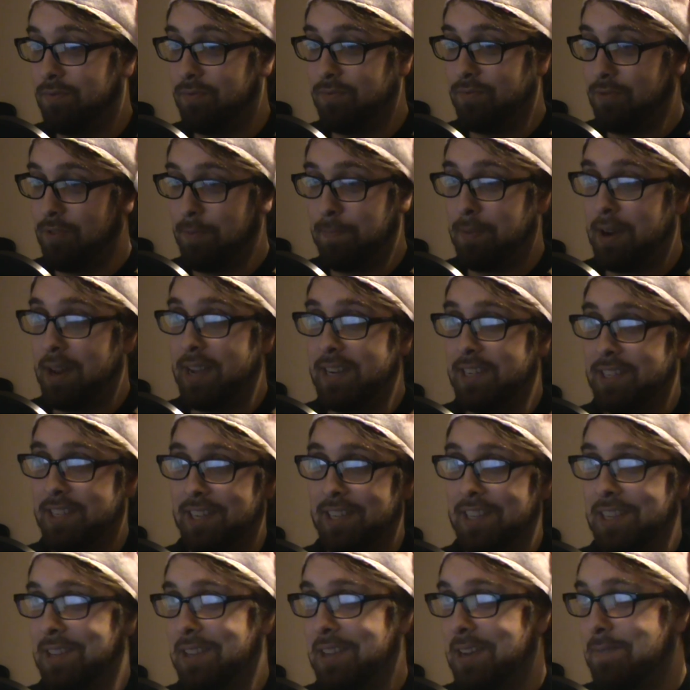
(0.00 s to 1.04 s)

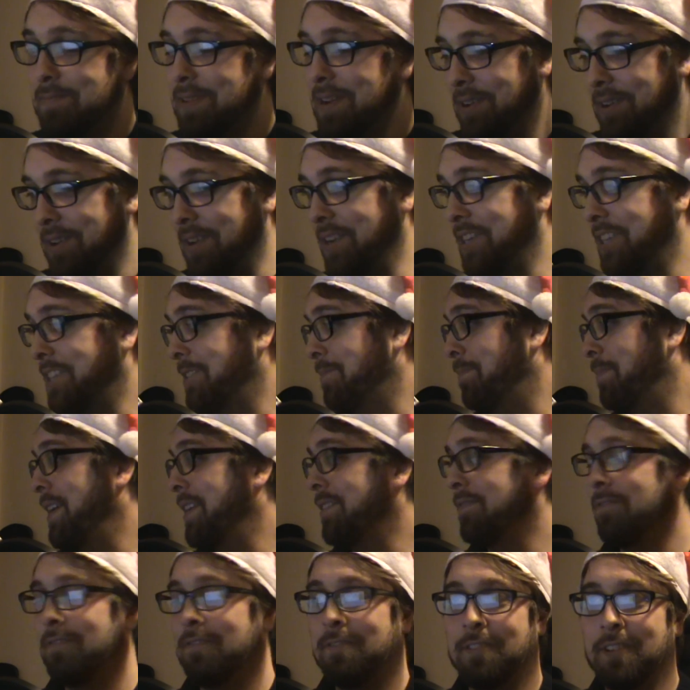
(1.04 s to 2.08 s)
replacing the amount I
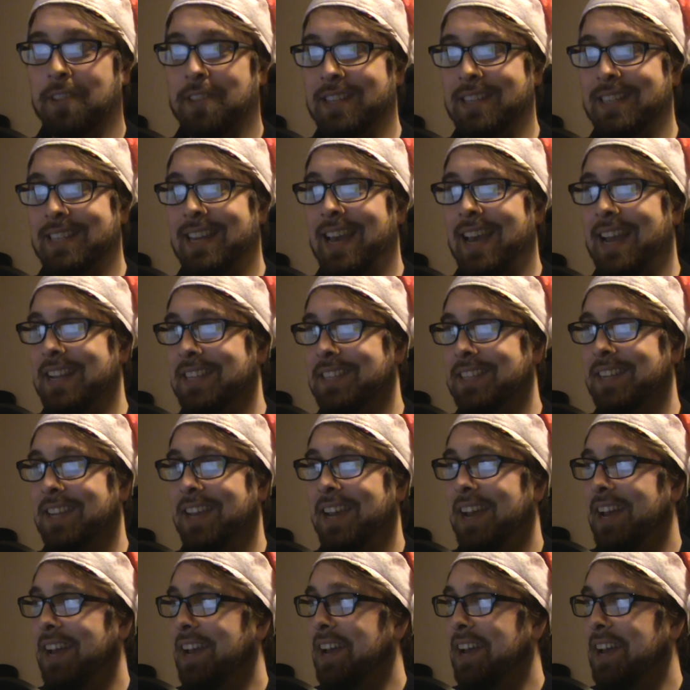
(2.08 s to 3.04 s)
spent for the desk